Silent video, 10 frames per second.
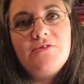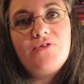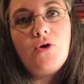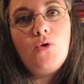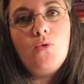
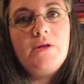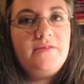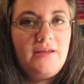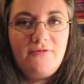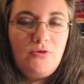So
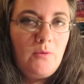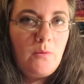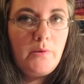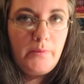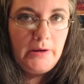instead of
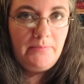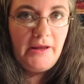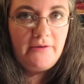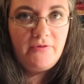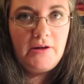doing what we had
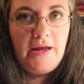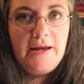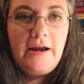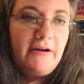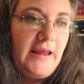planned for the
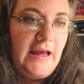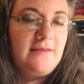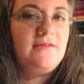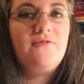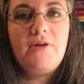night, I already
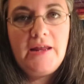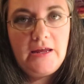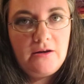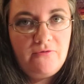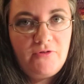had stuff on
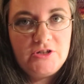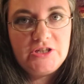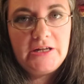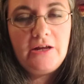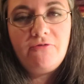hand for
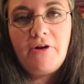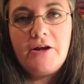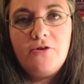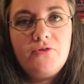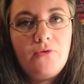chicken
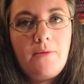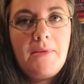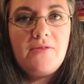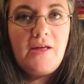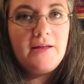alfredo, so I
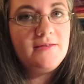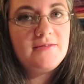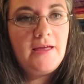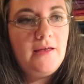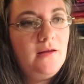made that
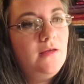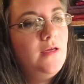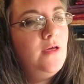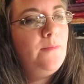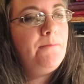instead.
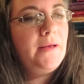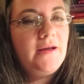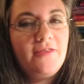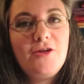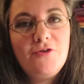
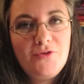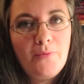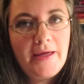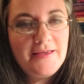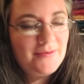But nothing goes
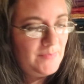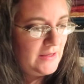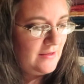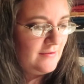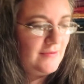to waste
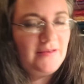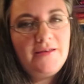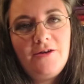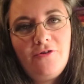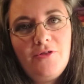because the
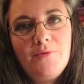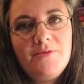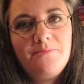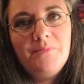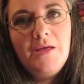dinner that
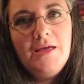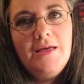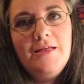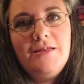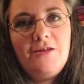was
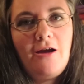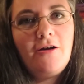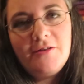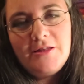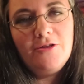
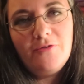card,